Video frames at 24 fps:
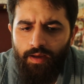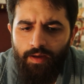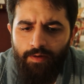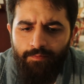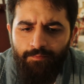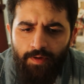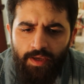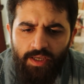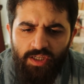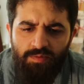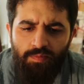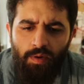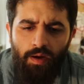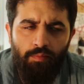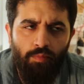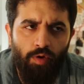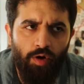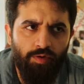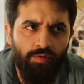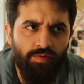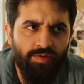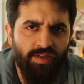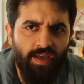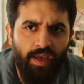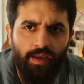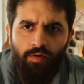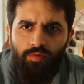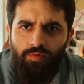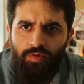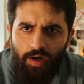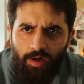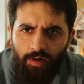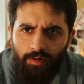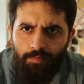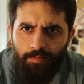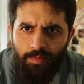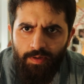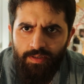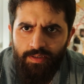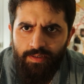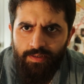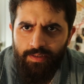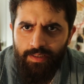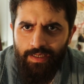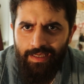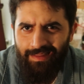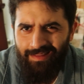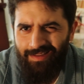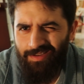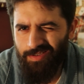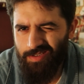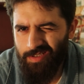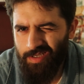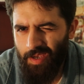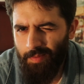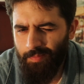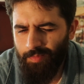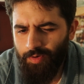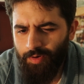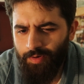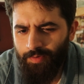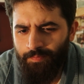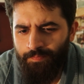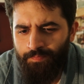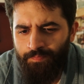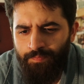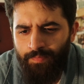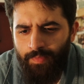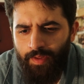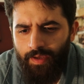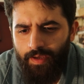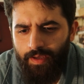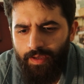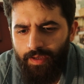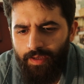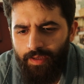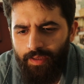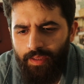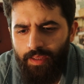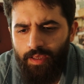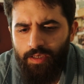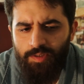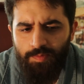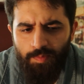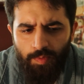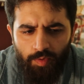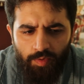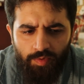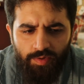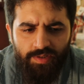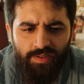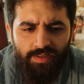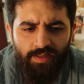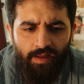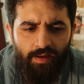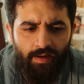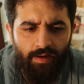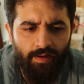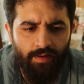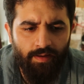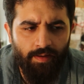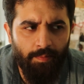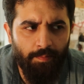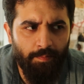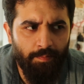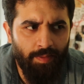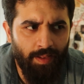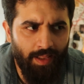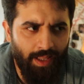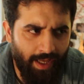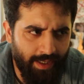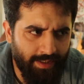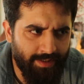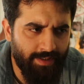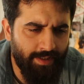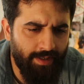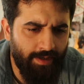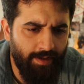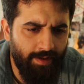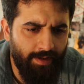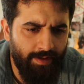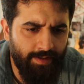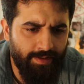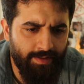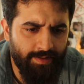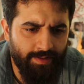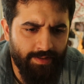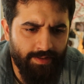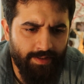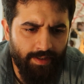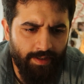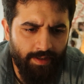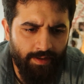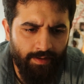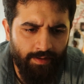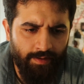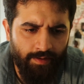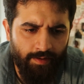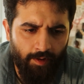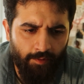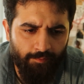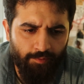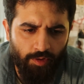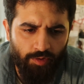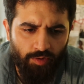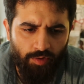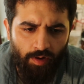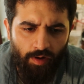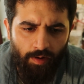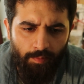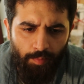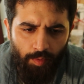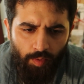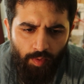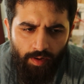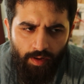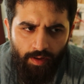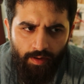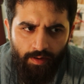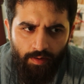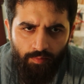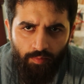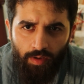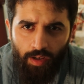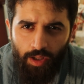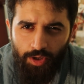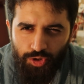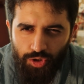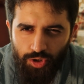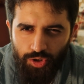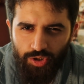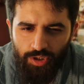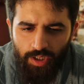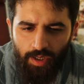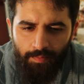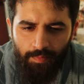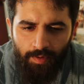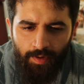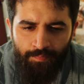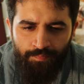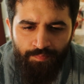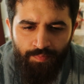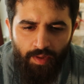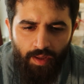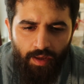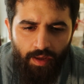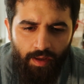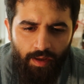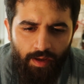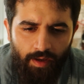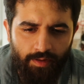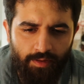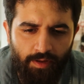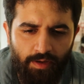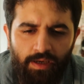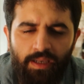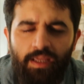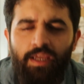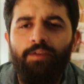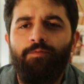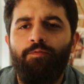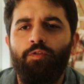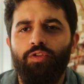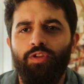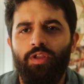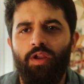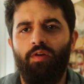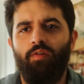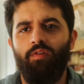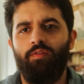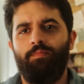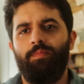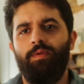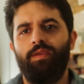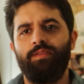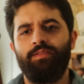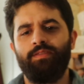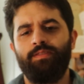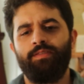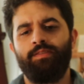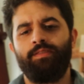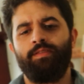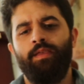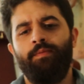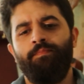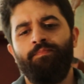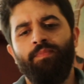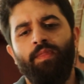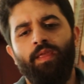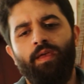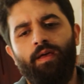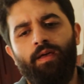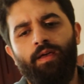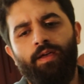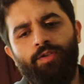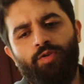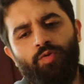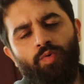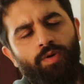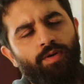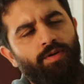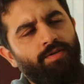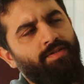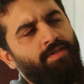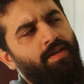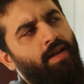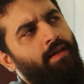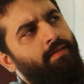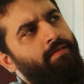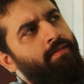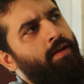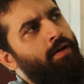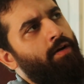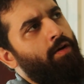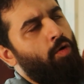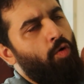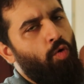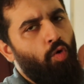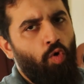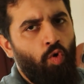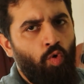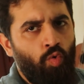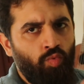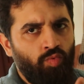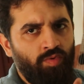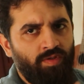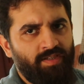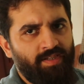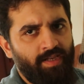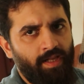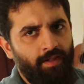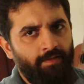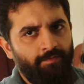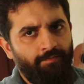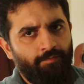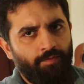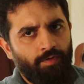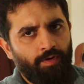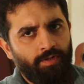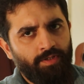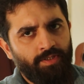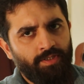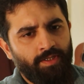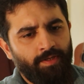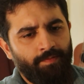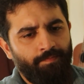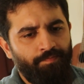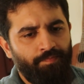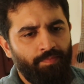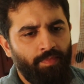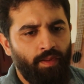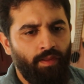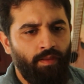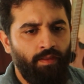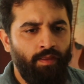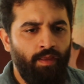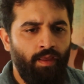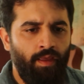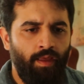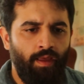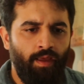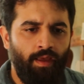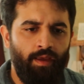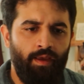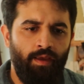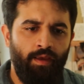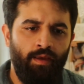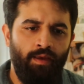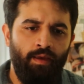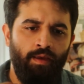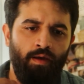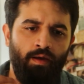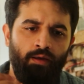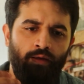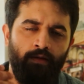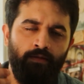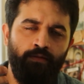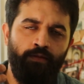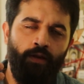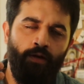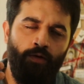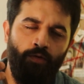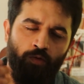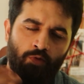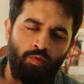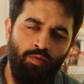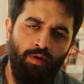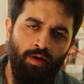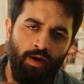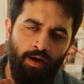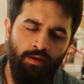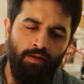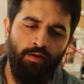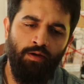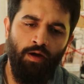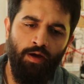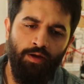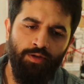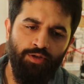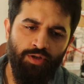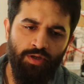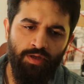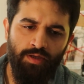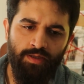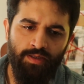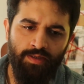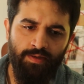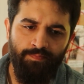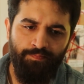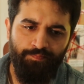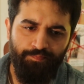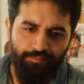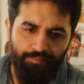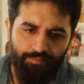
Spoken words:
faced by modern psychotherapists in this chapter. He explores the complexities of the therapeutic relationship, the need for therapists to understand their own self first, their own unconscious,